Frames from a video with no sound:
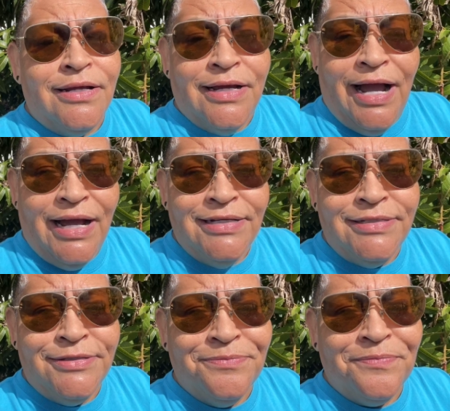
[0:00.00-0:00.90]

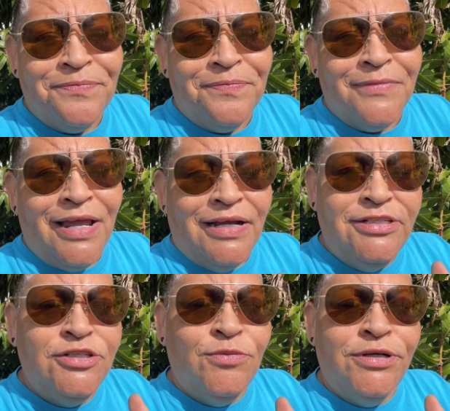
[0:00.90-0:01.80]
Guys, I
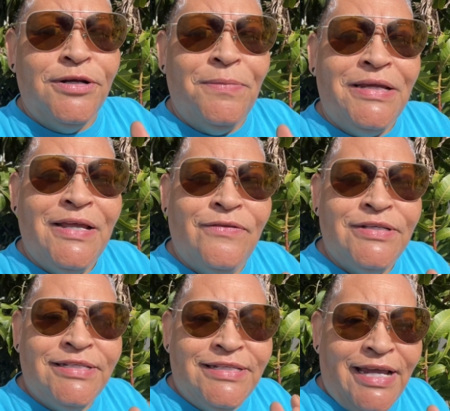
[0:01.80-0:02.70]
just wanted to begin
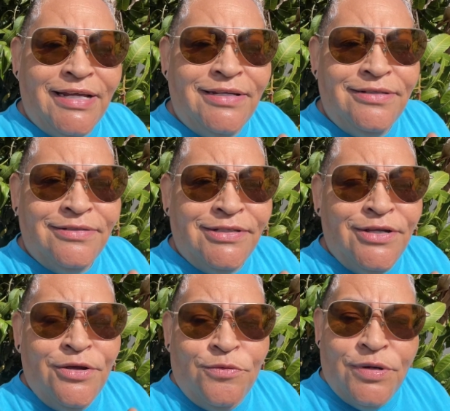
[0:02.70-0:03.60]
this day
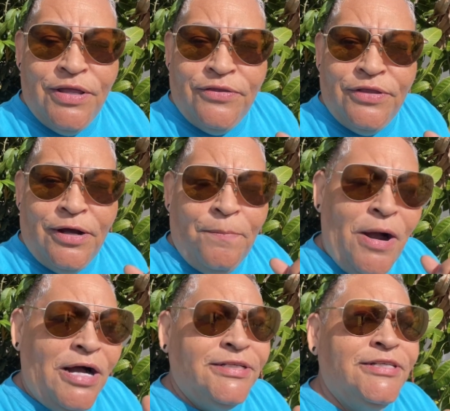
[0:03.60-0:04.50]
with a
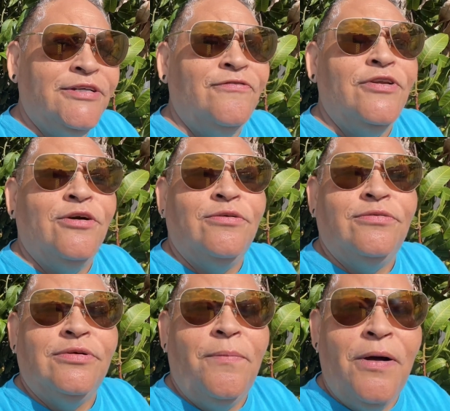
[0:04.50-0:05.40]
positive note,
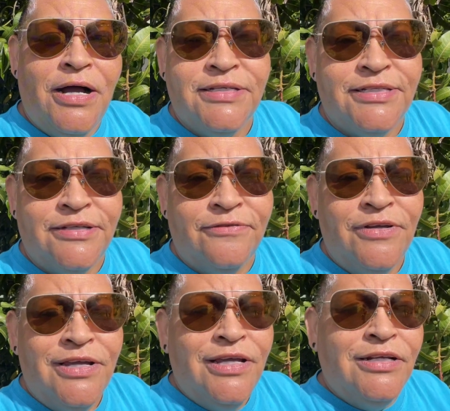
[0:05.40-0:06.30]
a positive.
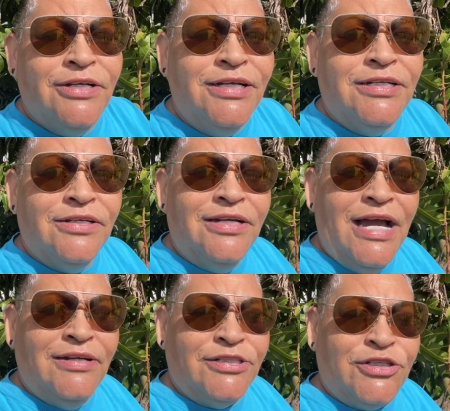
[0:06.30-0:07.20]
Look
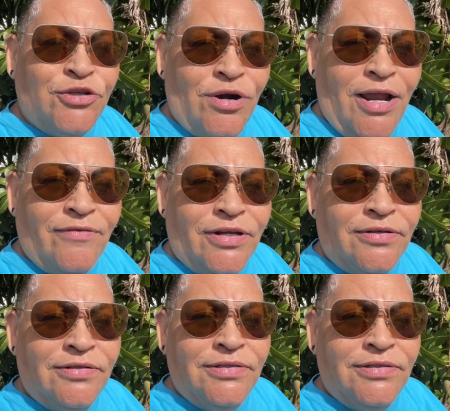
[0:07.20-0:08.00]
how it's thriving.